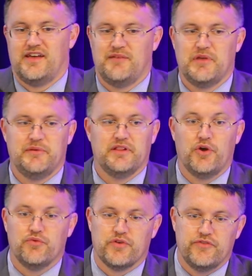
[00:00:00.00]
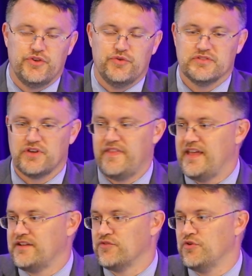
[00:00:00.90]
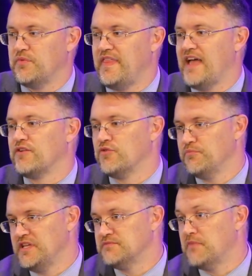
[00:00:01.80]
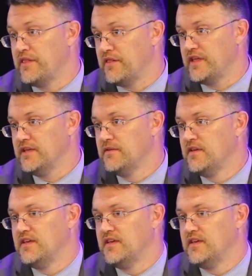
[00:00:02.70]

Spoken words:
maybe loan reviews on that group, and that group meets monthly.